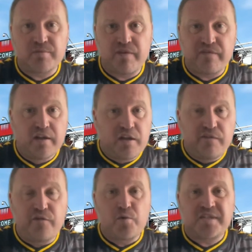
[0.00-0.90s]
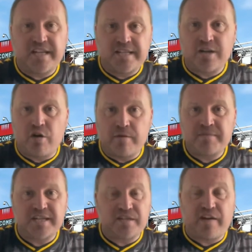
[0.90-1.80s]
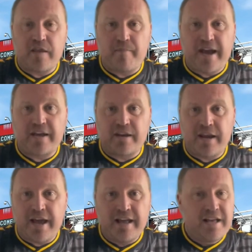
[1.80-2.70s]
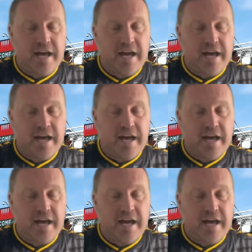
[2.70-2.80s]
with 14 times he's found the back of the net,